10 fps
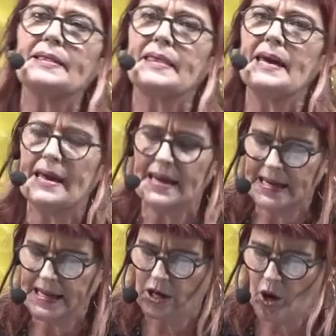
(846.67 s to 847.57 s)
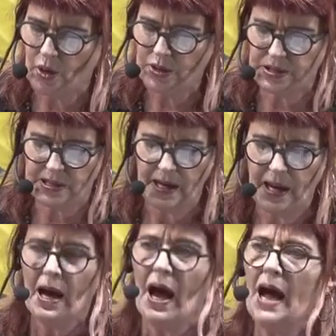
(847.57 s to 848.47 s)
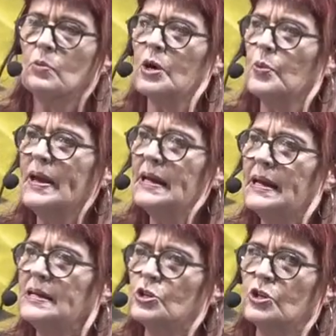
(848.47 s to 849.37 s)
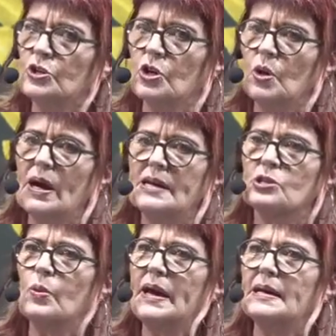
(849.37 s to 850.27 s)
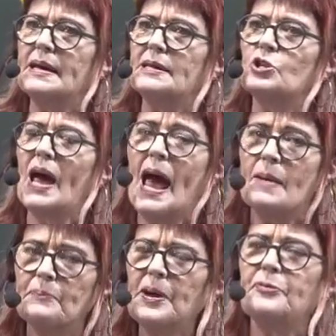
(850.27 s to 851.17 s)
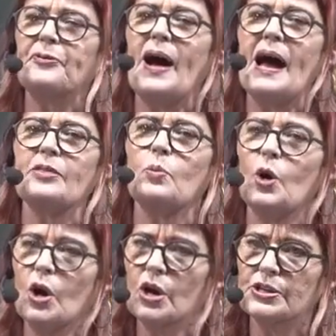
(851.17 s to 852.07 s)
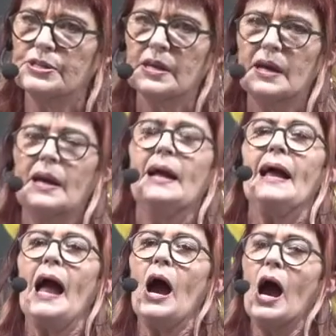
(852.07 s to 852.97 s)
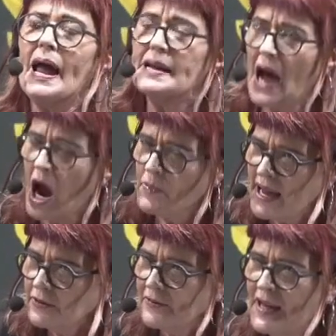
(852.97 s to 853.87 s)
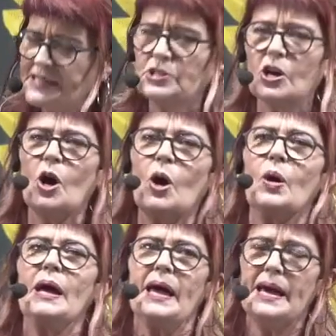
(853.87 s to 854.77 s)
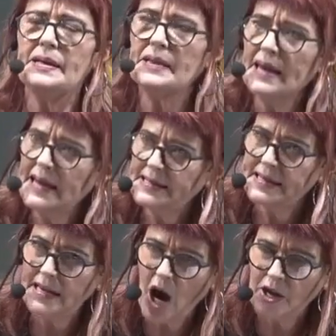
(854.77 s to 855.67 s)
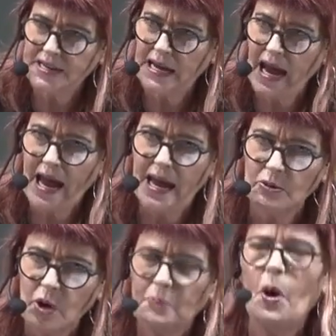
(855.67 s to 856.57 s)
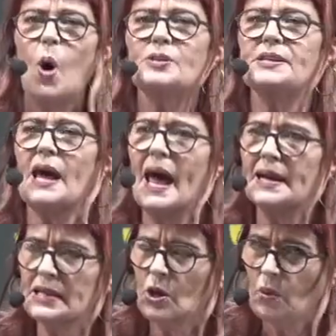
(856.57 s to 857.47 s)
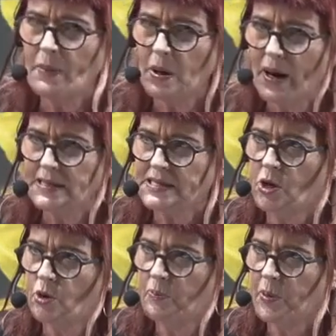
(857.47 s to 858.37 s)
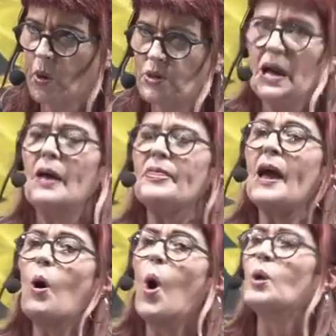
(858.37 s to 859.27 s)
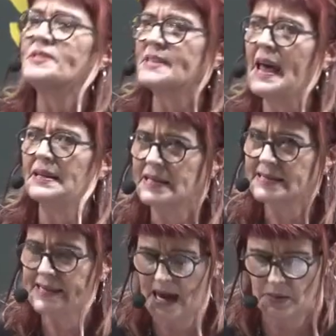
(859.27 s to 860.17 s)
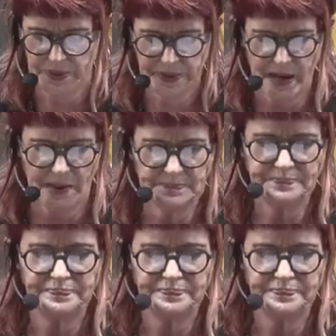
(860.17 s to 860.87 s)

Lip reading: at their egos. And what we need to do is we need to amplify the words in our manifesto, in the ECRDA report, and in the Weber-Wenzel report. They're all saying the same thing.